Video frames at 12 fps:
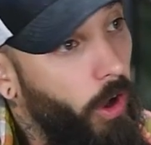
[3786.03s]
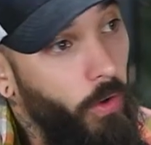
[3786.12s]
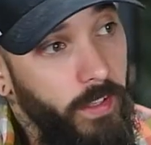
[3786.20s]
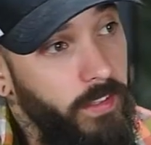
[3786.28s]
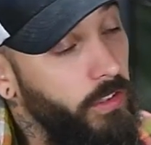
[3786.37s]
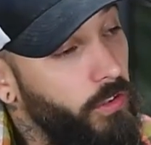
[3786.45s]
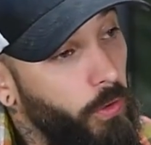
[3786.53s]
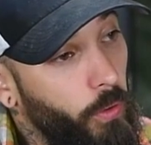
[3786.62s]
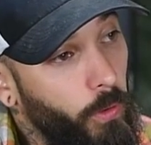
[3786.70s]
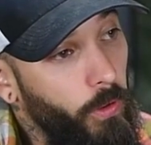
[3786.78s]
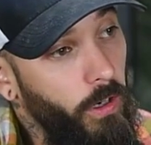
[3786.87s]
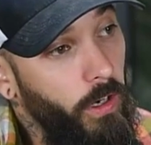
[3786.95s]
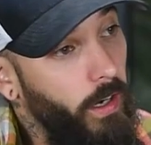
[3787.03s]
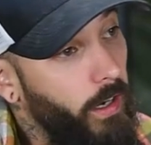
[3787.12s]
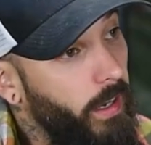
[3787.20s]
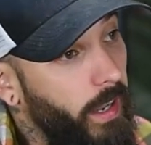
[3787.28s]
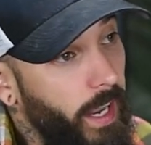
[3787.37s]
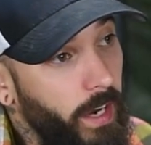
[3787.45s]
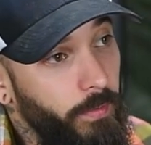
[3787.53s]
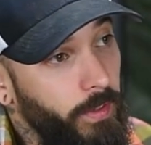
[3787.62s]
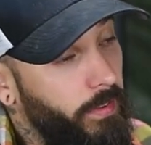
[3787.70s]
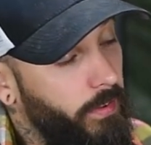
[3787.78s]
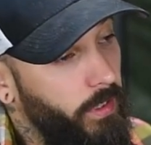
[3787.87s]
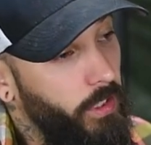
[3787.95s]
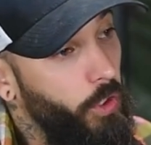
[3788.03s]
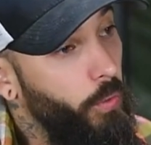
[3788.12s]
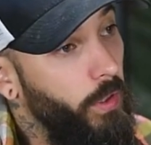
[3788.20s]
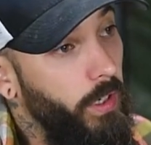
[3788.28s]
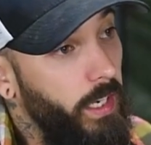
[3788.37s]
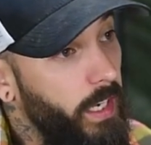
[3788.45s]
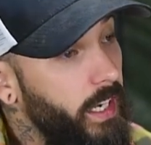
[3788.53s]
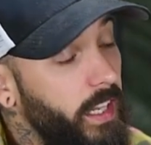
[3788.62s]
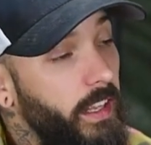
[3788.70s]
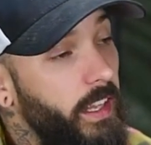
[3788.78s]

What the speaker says: All at the door. Well, everything. You were and